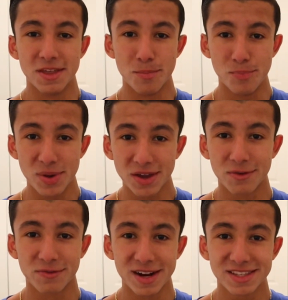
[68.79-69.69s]
the big
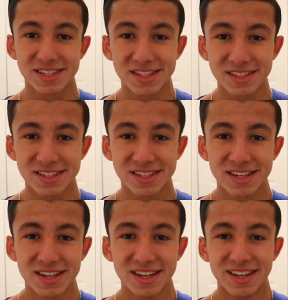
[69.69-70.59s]
fight scenes.
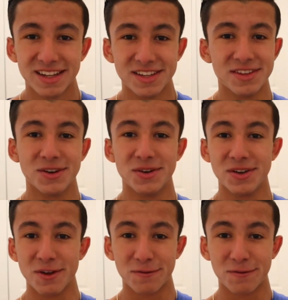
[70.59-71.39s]
You know, in the